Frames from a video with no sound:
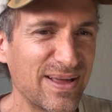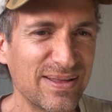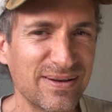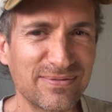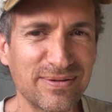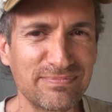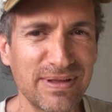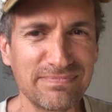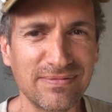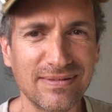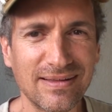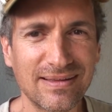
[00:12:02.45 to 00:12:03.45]
You know, when
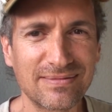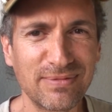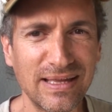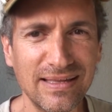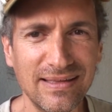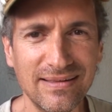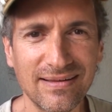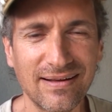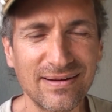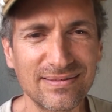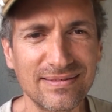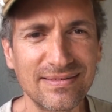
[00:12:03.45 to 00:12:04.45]
people like me,
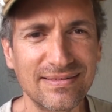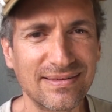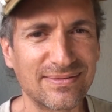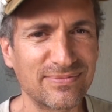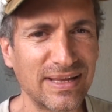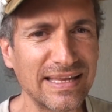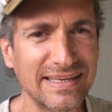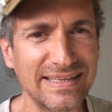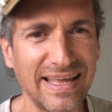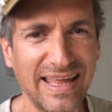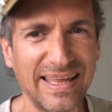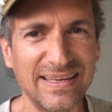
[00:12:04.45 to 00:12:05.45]
Harley, and Vegan
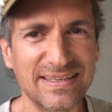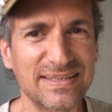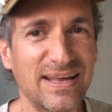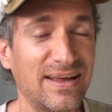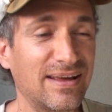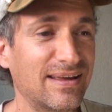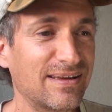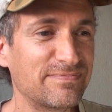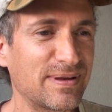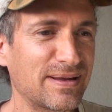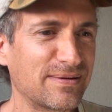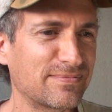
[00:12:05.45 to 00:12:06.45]
Gains have
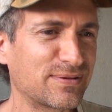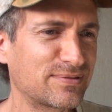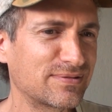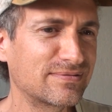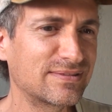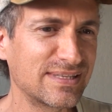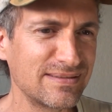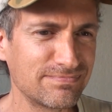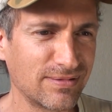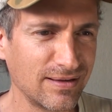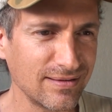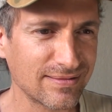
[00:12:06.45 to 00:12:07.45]
been able to
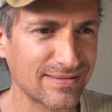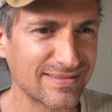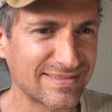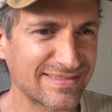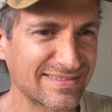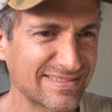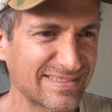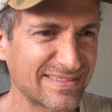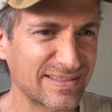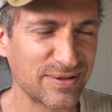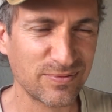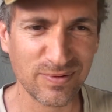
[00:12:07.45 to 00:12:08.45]
debunk
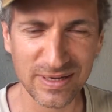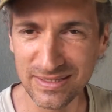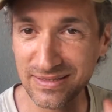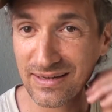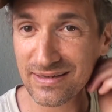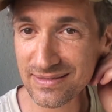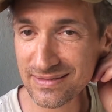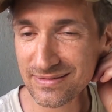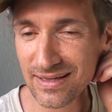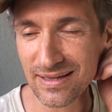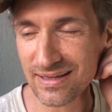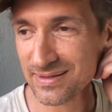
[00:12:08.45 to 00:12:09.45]
the way studies are
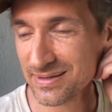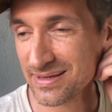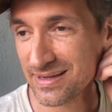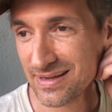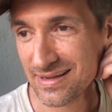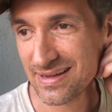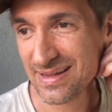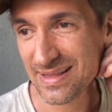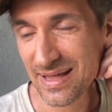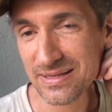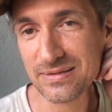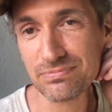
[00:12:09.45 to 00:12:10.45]
done,
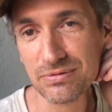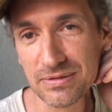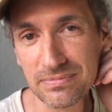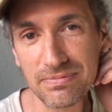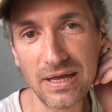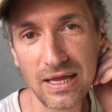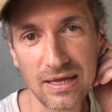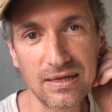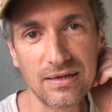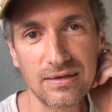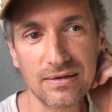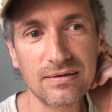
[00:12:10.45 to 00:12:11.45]
that's pretty bad.
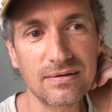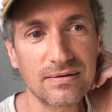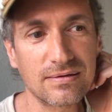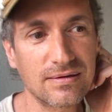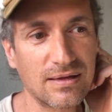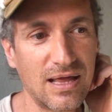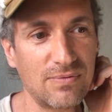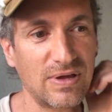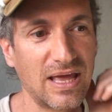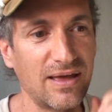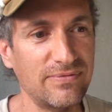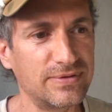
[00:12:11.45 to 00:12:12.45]
And we
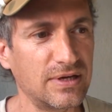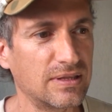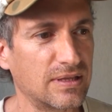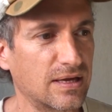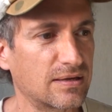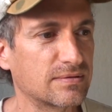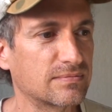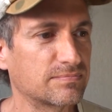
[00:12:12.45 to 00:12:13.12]
have done that.